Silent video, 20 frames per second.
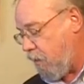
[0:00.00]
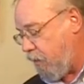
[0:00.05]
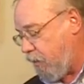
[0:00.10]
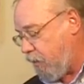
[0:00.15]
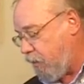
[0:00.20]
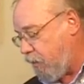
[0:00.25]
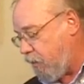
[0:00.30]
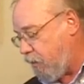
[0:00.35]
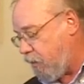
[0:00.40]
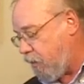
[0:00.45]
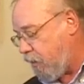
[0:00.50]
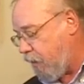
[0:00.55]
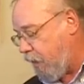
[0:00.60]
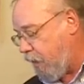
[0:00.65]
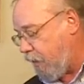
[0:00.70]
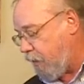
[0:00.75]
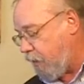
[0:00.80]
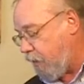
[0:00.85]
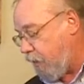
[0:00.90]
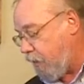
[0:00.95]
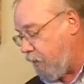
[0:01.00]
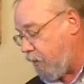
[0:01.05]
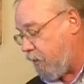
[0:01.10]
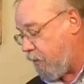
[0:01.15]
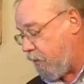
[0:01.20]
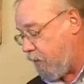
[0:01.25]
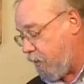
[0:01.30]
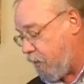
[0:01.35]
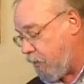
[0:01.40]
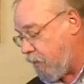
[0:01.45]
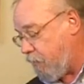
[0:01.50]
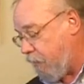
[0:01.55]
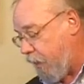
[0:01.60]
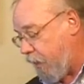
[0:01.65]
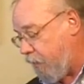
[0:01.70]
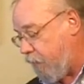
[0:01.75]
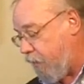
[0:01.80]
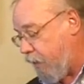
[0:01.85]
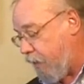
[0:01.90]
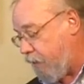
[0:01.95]
And Jesus said, I tell you that this
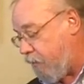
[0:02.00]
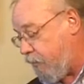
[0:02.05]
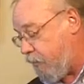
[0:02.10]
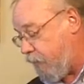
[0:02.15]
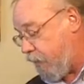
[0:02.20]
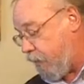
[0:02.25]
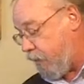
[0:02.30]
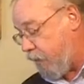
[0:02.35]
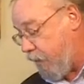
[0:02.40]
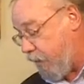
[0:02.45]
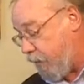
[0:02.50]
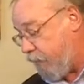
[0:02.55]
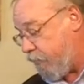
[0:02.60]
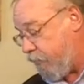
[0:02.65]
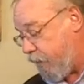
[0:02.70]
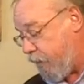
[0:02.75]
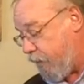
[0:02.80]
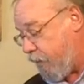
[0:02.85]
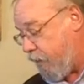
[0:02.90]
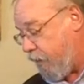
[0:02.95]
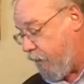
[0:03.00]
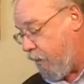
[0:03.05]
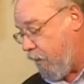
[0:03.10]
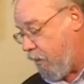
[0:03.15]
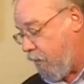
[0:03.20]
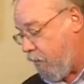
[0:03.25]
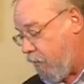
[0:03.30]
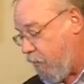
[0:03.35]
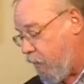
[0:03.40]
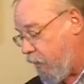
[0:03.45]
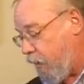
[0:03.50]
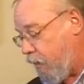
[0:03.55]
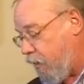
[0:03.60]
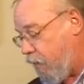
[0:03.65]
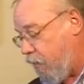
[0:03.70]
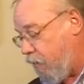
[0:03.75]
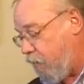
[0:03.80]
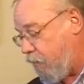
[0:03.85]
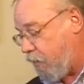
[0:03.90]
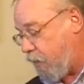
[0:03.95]
man, rather than the other one, went
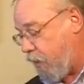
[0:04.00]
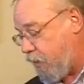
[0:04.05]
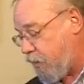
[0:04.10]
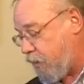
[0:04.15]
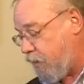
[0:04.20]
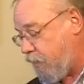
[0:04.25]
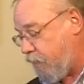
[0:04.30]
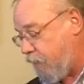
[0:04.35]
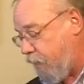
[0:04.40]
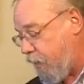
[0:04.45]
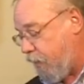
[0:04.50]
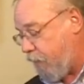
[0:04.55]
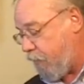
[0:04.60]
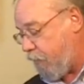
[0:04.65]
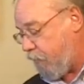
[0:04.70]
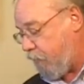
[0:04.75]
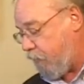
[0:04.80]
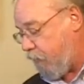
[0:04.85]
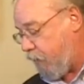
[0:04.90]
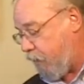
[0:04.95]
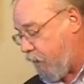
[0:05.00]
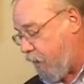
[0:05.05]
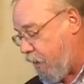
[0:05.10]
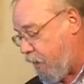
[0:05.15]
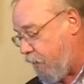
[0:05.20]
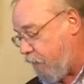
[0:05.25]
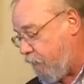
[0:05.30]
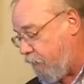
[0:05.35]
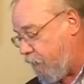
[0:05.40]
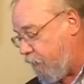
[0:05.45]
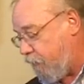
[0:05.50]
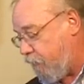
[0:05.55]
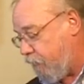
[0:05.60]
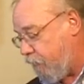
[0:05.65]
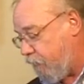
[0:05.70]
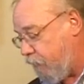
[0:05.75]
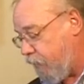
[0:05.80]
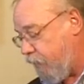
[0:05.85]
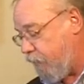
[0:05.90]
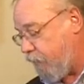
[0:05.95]
home justified before God.
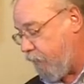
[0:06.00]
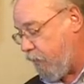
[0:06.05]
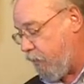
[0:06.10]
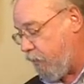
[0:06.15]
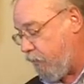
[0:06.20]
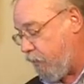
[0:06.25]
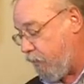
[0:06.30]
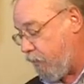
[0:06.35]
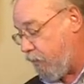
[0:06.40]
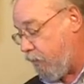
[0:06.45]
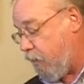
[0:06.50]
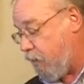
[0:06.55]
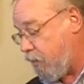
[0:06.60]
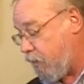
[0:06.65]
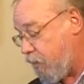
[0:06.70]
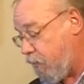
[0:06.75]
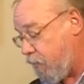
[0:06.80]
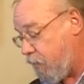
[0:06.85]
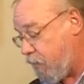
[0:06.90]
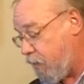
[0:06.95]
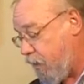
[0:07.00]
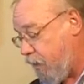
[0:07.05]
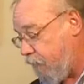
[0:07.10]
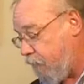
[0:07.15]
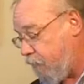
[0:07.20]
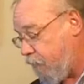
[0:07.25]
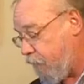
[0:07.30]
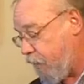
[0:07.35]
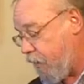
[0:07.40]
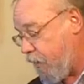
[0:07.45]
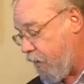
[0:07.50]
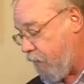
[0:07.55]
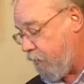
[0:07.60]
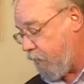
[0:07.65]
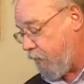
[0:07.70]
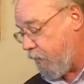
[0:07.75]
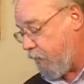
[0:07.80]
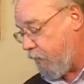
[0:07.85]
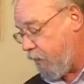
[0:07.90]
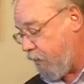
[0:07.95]
For everyone who exalts himself will be
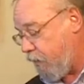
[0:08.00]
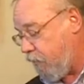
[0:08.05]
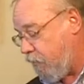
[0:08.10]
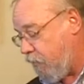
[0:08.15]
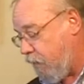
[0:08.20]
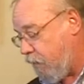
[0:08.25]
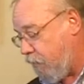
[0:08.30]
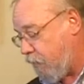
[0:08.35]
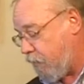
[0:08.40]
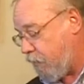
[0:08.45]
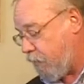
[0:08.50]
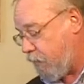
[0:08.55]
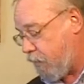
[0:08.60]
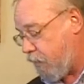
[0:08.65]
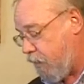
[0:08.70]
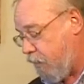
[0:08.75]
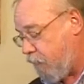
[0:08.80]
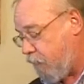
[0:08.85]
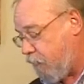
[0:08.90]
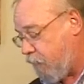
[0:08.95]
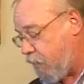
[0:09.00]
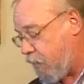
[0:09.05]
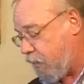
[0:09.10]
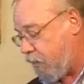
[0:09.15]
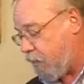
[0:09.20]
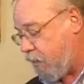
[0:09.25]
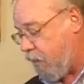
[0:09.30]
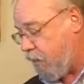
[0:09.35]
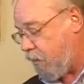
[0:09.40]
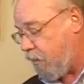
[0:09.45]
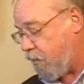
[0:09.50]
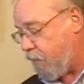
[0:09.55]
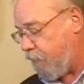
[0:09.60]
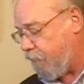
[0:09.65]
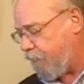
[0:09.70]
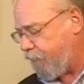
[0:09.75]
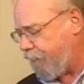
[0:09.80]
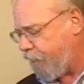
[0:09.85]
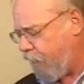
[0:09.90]
humbled, and he who humbles himself will be exalted.